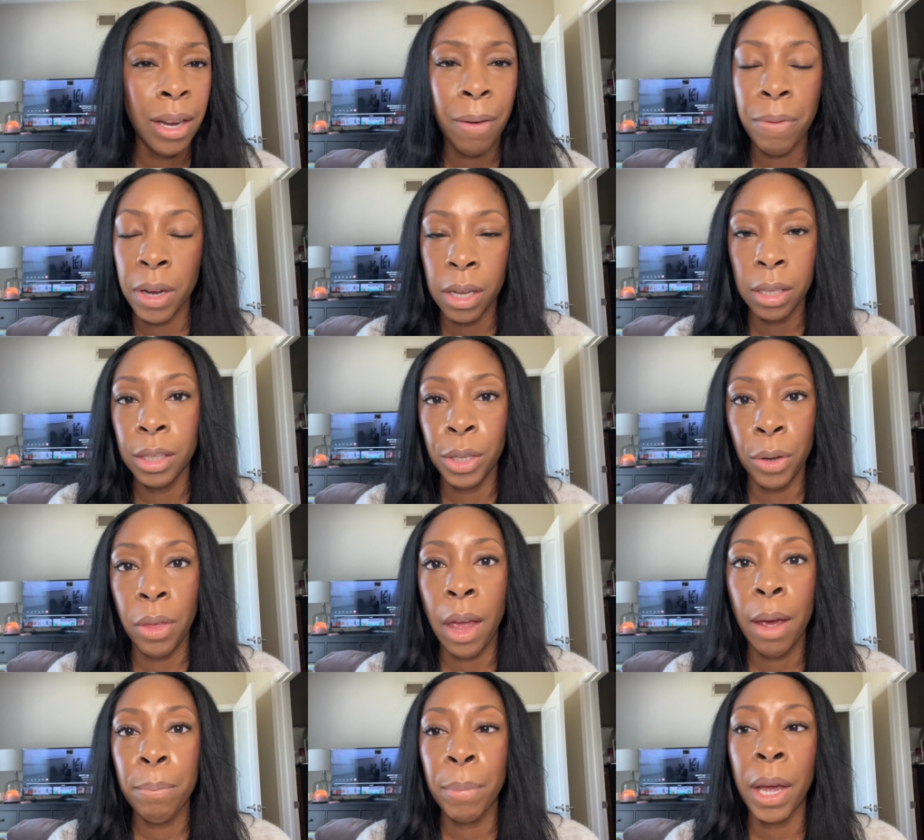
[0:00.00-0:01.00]
Definitely do
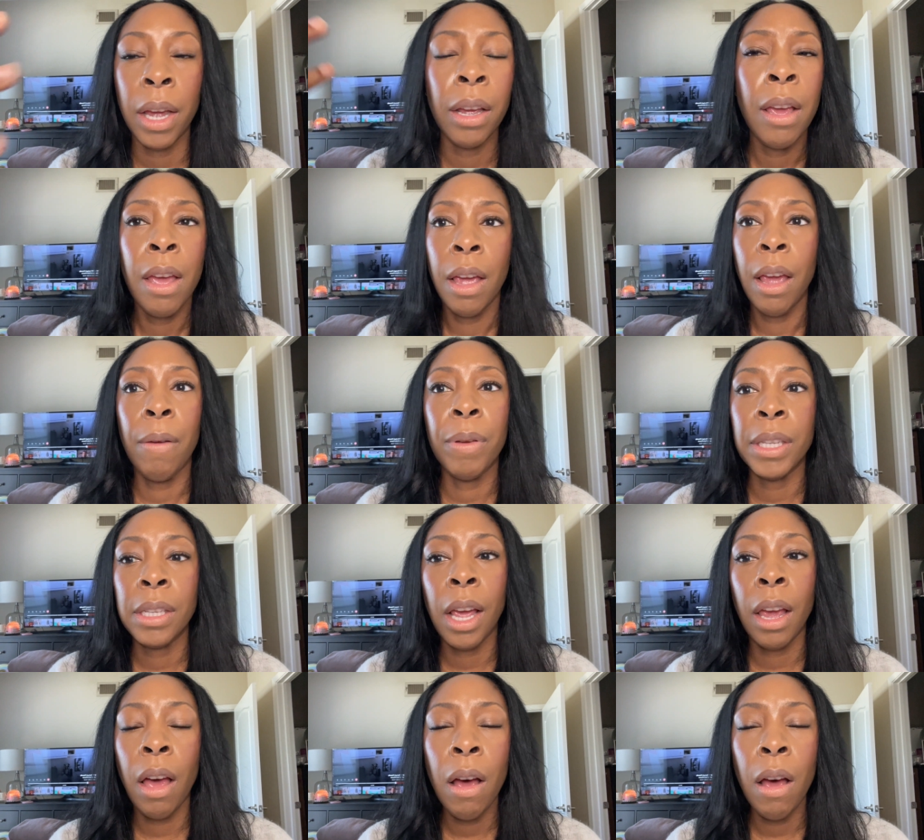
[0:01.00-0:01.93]
that. But if it's like,